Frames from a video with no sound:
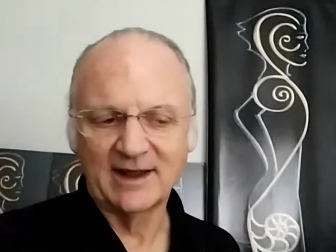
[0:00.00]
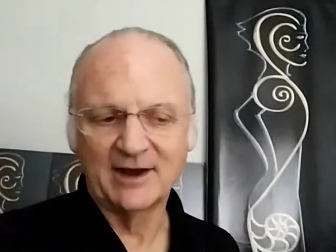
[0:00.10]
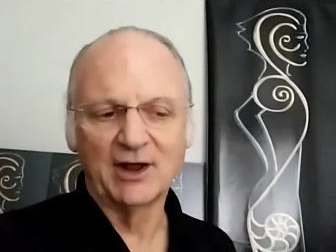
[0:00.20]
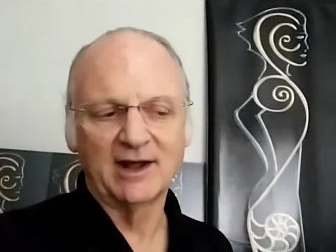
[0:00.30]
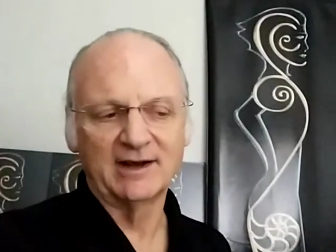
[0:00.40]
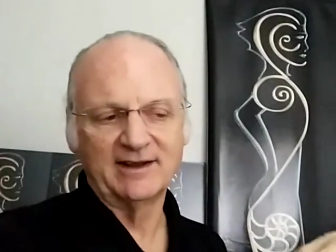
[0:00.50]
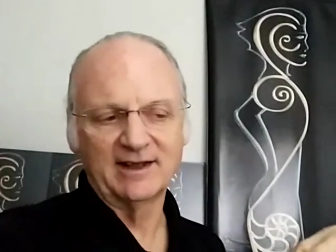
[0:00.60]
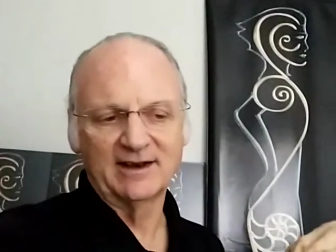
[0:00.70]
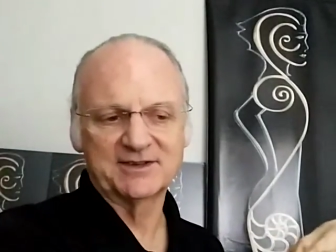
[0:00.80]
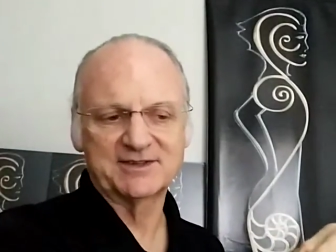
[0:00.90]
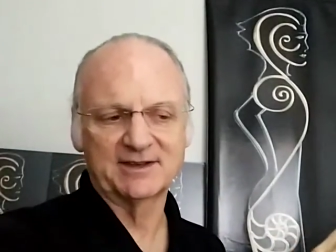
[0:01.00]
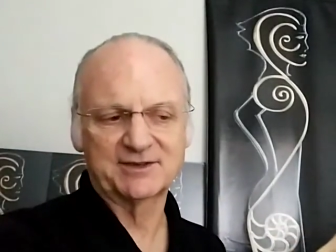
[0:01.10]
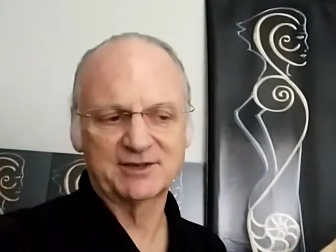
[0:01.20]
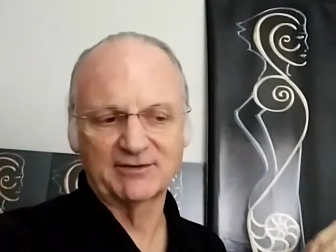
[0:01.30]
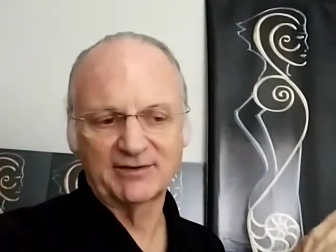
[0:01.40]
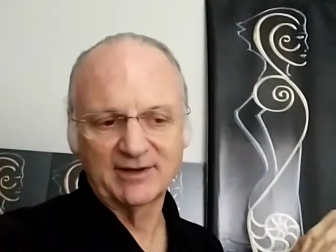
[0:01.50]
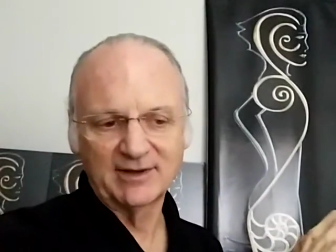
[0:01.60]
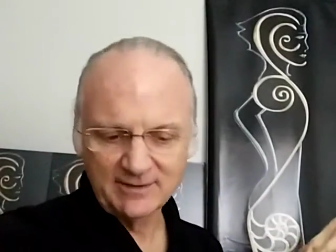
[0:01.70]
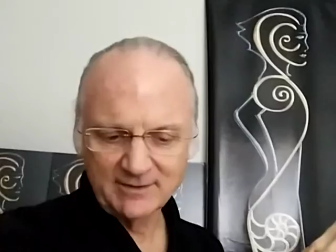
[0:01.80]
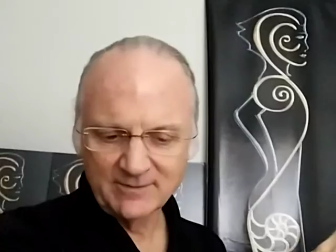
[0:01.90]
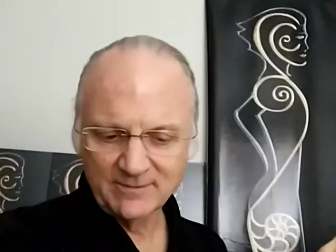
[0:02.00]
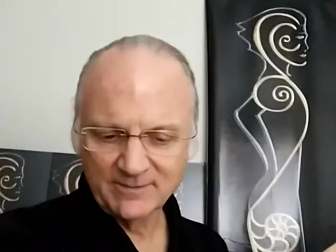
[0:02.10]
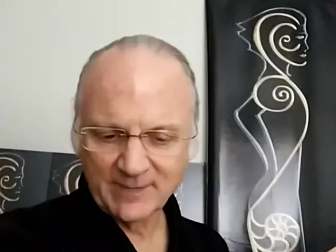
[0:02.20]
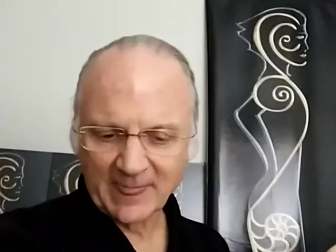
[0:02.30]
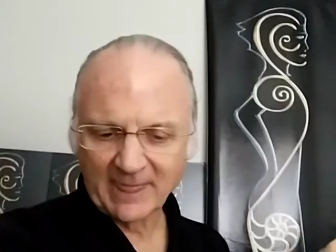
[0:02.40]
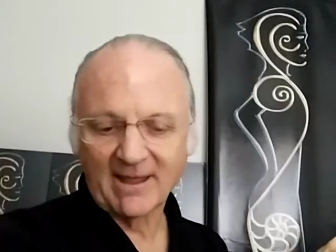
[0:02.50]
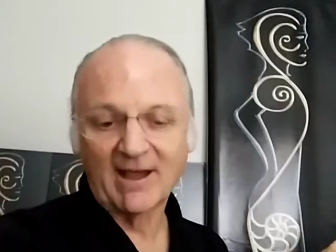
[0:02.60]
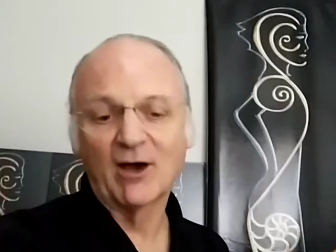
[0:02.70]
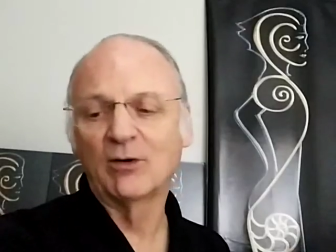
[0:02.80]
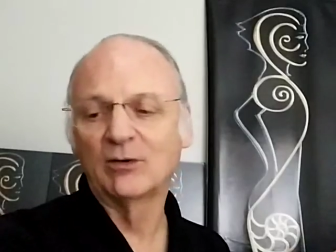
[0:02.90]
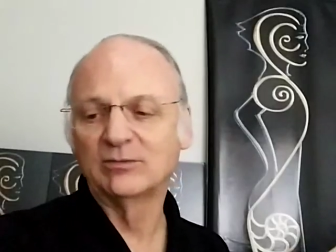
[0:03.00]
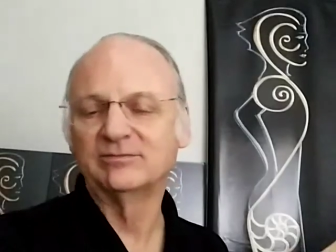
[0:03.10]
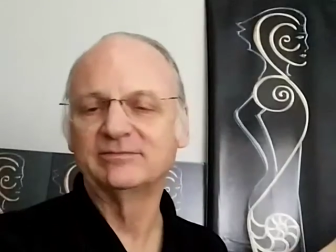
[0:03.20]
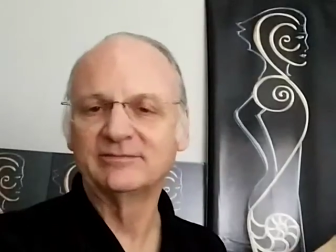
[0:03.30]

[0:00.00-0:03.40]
and not get a sense of how